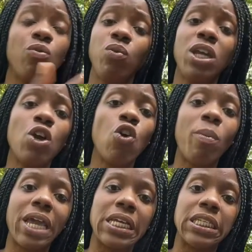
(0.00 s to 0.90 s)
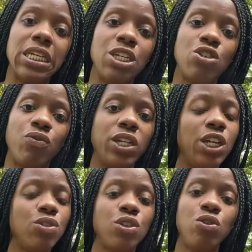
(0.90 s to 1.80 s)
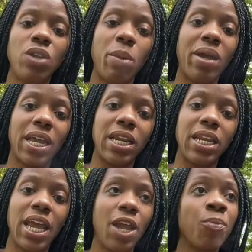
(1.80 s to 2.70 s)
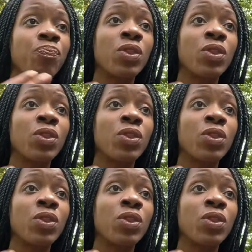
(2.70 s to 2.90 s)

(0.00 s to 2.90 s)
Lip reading: could go back into history. They used to do that back in the day.